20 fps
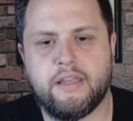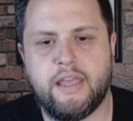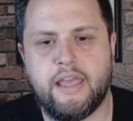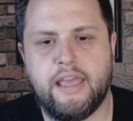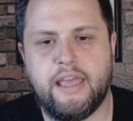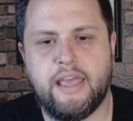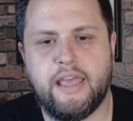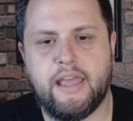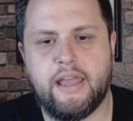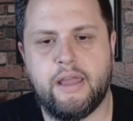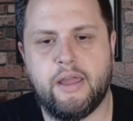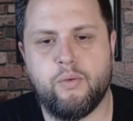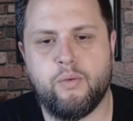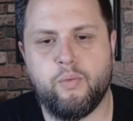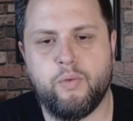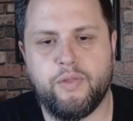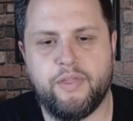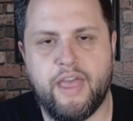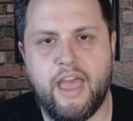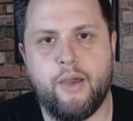
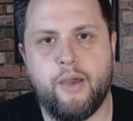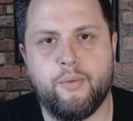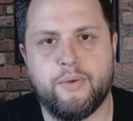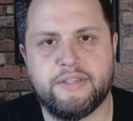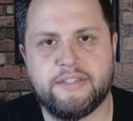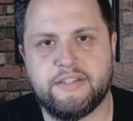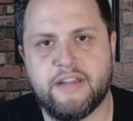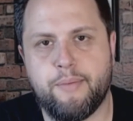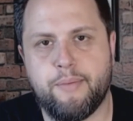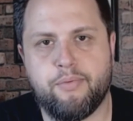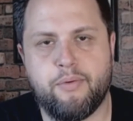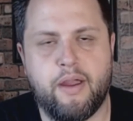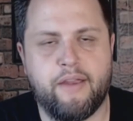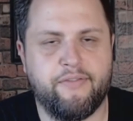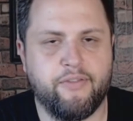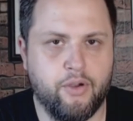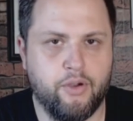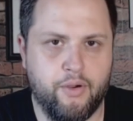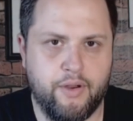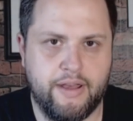With Sniper Rifle
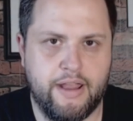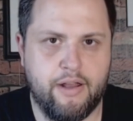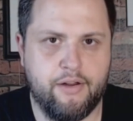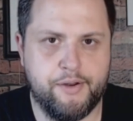going down